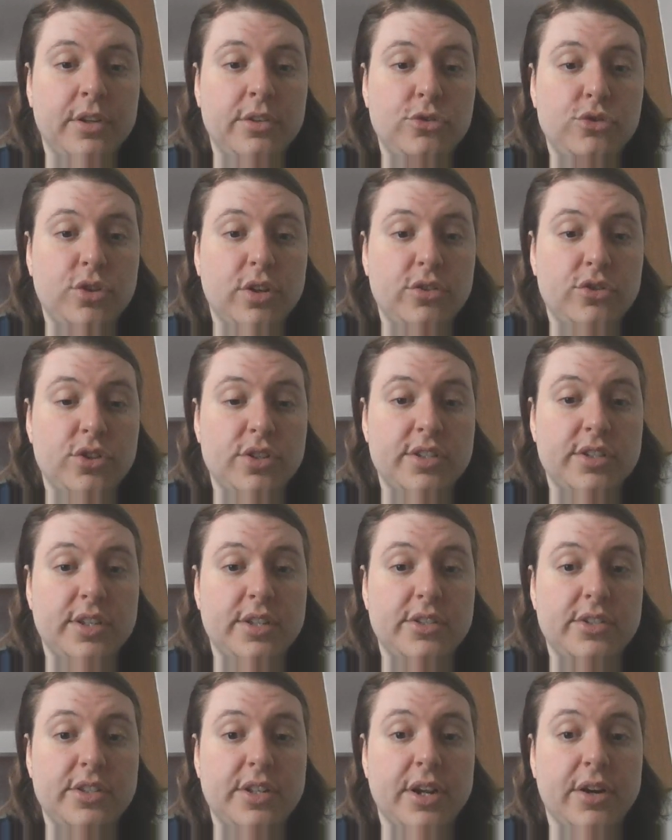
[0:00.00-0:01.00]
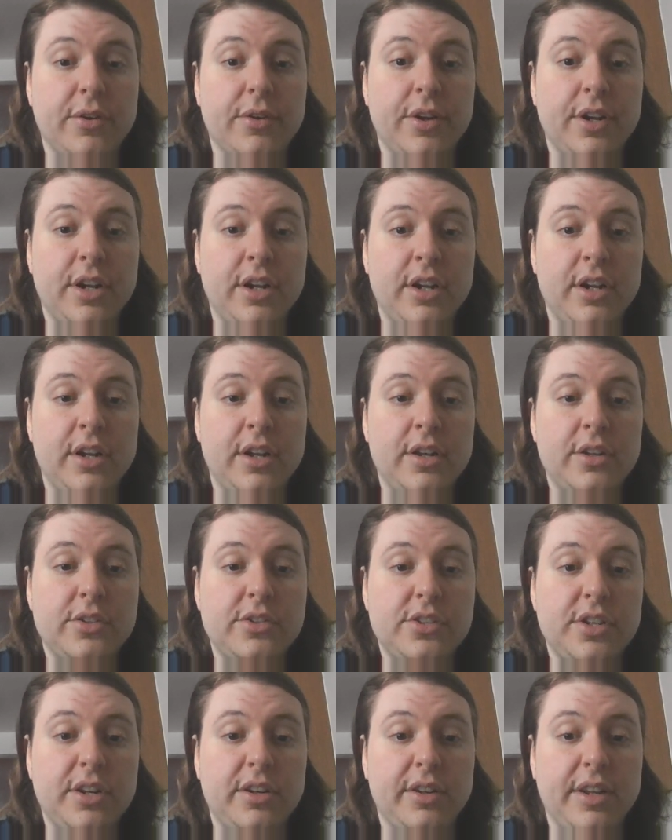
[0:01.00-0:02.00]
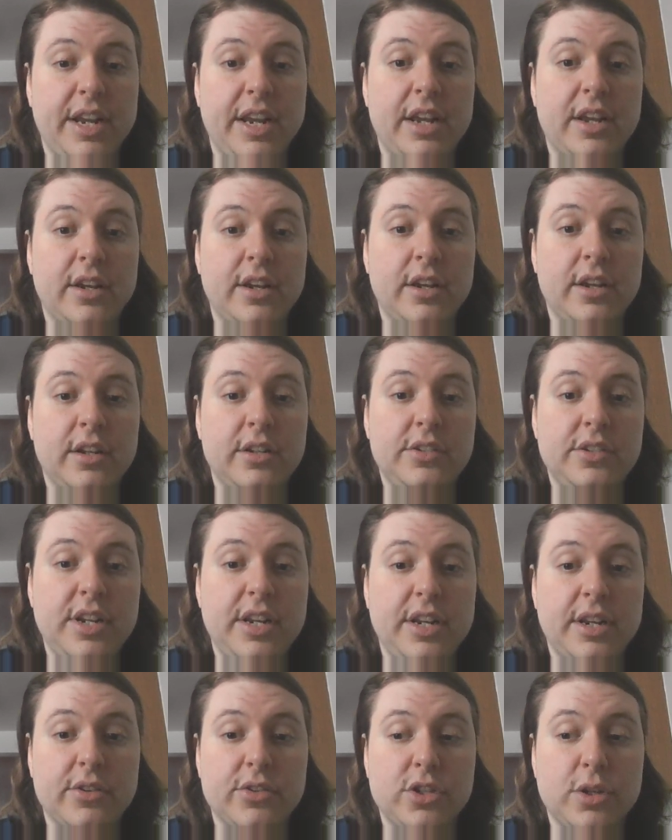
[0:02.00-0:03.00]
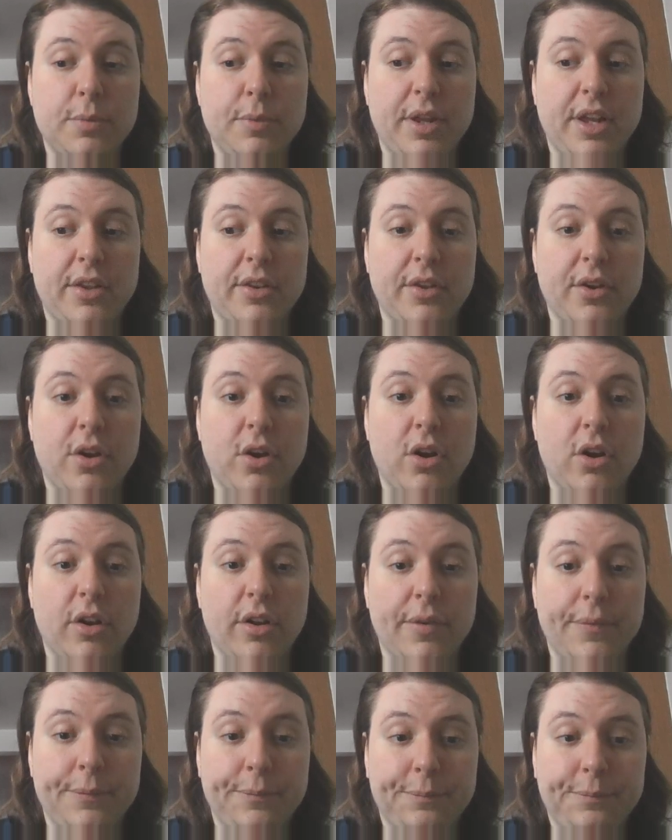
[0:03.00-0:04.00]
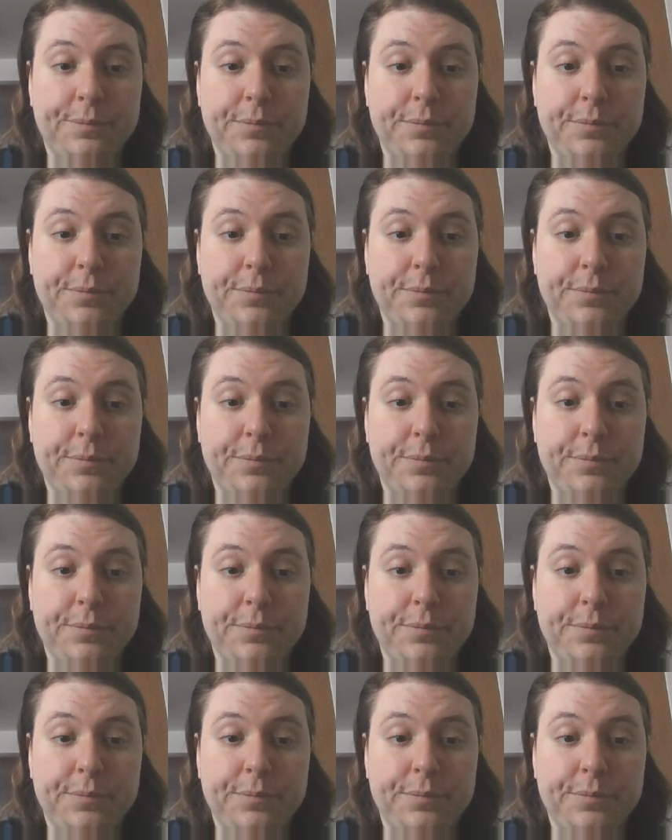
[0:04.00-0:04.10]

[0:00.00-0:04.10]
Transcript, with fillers: John just sits there. Suddenly, Dean hears something in the hall.